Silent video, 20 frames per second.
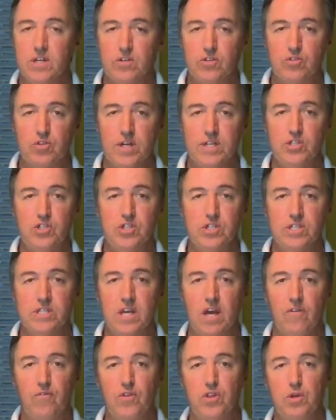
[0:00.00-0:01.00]
Trust
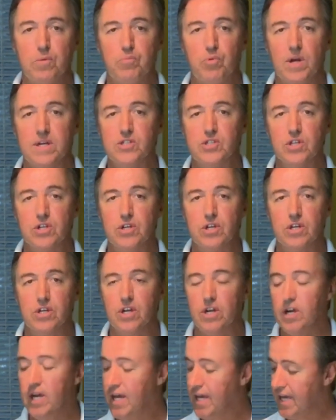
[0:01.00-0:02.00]
yourself with your pressure
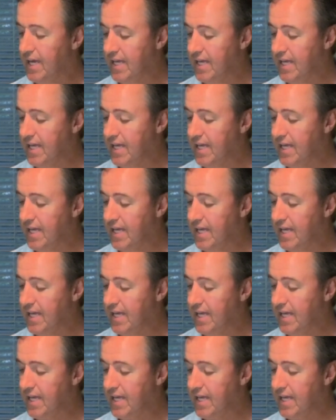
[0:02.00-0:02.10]
cooker.